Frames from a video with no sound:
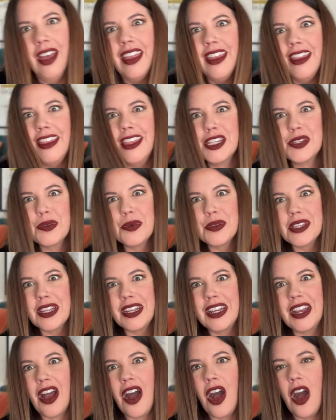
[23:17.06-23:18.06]
This was
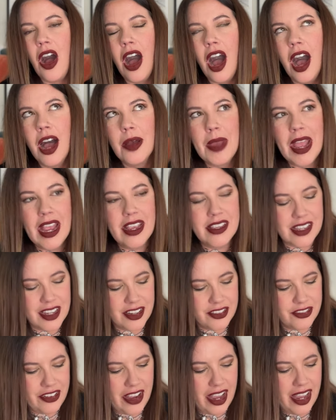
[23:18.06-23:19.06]
an
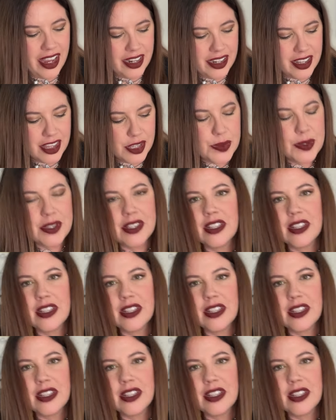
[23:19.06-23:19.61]
amazing find. This was